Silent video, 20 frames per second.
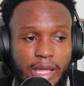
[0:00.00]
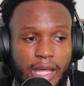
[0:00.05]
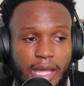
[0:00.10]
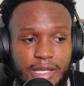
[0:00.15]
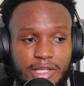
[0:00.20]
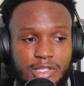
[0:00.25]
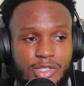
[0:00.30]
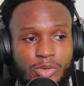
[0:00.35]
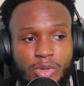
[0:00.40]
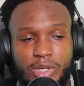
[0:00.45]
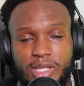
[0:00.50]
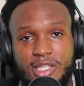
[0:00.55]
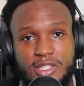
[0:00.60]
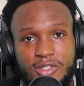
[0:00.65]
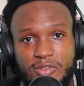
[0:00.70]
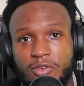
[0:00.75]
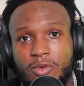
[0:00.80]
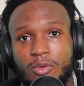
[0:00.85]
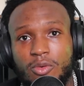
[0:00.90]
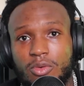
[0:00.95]
and it's not
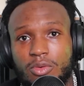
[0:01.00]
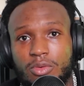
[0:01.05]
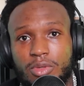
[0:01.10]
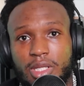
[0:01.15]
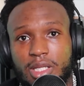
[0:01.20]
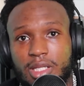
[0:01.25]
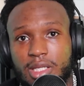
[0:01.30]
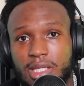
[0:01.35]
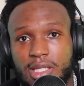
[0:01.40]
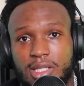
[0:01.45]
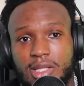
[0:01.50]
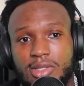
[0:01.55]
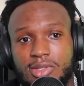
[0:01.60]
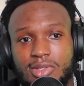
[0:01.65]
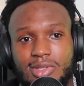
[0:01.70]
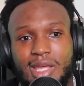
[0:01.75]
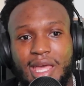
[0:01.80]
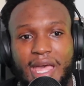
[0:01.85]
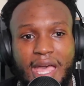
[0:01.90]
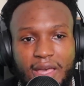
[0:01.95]
his fault, then he
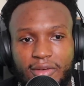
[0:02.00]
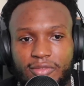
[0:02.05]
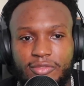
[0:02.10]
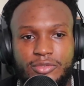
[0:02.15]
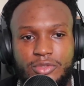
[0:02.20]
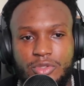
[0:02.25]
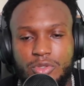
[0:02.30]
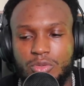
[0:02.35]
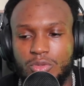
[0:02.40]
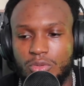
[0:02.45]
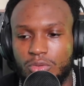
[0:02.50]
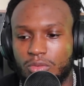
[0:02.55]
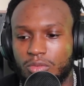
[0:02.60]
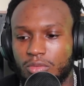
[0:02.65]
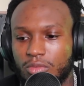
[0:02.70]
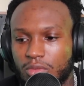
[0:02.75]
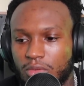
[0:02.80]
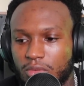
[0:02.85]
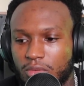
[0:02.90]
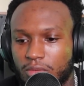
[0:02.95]
doesn't have to
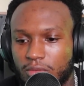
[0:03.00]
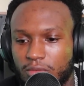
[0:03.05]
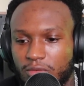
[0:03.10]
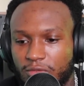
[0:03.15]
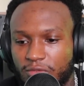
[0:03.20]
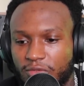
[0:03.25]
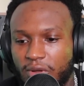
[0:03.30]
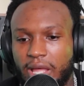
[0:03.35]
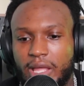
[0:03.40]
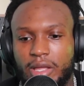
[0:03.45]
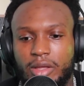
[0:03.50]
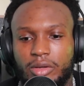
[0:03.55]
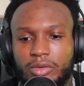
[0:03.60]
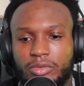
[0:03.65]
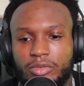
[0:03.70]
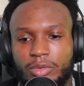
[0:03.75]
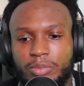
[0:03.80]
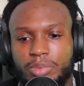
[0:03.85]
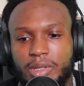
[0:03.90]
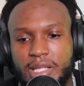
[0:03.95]
fight a
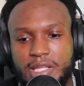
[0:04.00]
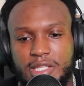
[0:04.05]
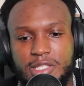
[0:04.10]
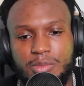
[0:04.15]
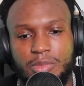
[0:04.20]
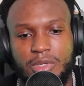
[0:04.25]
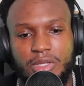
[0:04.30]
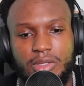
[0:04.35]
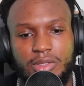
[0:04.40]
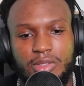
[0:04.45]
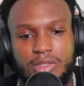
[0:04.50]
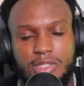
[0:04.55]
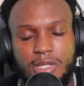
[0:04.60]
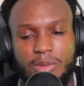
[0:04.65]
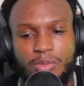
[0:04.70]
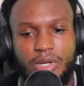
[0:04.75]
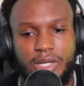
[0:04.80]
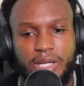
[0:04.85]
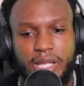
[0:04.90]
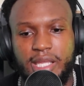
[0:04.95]
replacement,
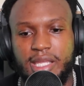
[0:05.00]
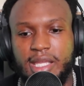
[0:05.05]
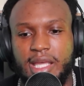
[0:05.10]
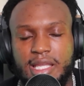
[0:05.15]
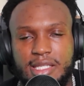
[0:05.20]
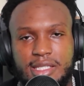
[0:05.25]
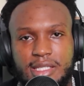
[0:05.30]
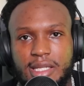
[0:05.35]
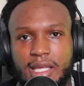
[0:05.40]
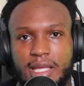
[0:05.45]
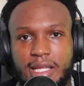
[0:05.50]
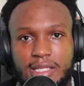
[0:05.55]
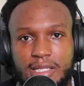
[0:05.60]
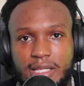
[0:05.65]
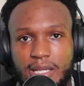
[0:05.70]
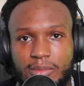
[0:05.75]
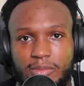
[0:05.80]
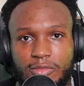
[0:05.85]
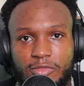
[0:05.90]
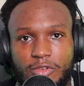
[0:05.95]
someone that he hasn't had
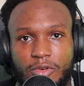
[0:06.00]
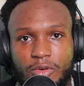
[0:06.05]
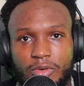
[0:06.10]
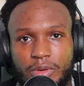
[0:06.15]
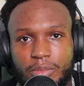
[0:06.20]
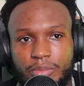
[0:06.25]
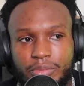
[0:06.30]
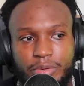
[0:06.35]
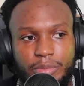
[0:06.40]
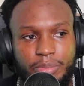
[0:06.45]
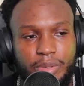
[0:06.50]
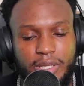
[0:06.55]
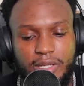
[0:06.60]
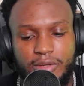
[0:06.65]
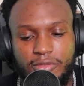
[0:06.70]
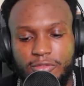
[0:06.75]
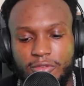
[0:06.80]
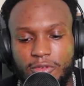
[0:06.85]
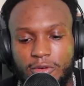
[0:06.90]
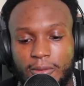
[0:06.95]
camp for and
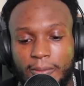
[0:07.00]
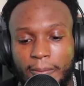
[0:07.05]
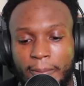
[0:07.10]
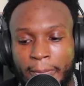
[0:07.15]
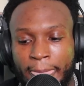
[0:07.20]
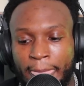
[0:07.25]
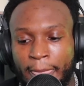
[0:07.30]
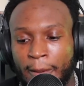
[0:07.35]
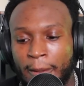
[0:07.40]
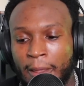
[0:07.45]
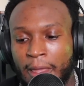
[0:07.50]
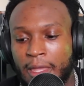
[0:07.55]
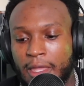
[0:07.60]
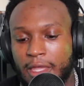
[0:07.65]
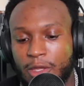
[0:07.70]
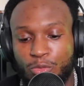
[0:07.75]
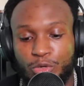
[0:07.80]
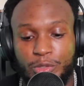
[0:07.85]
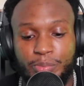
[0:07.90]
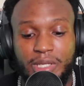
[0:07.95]
prepared for.
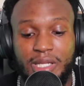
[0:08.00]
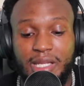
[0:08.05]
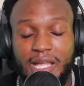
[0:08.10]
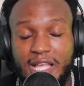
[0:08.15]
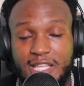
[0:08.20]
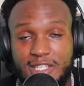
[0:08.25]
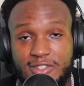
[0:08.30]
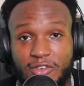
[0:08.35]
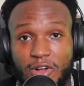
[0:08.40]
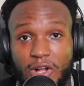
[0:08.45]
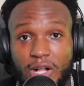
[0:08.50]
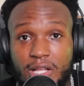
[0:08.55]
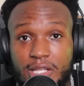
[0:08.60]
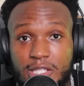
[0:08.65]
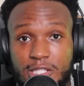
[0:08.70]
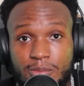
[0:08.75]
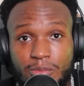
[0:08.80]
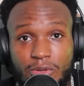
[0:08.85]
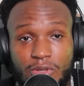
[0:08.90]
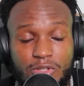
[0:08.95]
It would be nice for
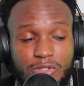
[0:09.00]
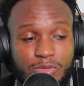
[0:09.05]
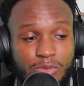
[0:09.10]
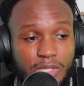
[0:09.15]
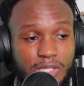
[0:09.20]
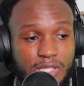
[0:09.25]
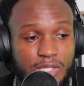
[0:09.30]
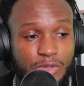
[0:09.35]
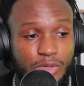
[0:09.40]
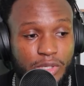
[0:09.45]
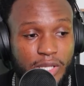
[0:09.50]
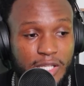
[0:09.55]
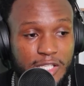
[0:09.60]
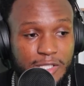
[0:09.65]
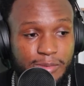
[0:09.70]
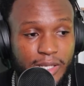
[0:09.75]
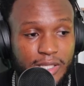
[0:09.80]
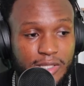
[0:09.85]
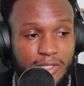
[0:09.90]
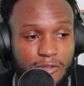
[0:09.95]
us because we'd still get a
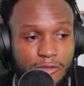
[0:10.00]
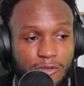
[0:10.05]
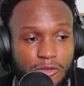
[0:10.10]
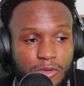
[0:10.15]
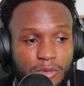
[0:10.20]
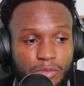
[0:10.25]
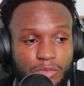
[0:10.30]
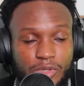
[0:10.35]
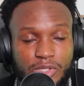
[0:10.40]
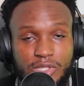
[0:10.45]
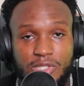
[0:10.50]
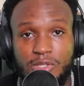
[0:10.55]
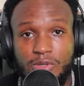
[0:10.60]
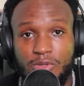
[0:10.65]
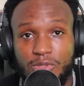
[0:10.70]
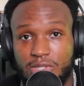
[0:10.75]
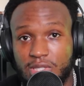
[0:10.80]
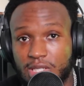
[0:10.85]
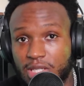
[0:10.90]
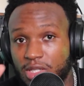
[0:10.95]
spectacle and we'd
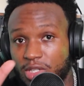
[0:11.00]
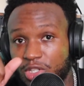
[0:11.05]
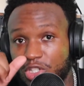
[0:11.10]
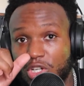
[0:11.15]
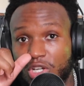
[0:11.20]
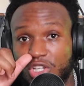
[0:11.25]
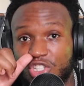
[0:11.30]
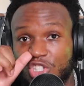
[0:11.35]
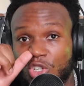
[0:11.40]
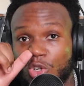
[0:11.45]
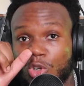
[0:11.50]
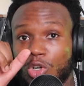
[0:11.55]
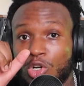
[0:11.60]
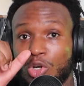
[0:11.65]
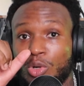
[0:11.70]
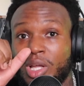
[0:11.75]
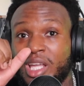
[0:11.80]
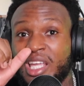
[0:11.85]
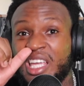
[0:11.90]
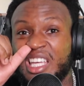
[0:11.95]
still see a show
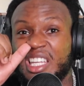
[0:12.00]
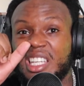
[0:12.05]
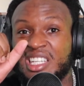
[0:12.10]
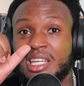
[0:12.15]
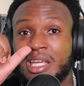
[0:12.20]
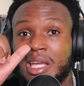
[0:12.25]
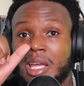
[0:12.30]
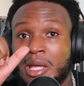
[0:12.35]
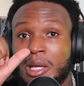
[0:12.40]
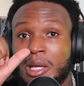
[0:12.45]
go ahead.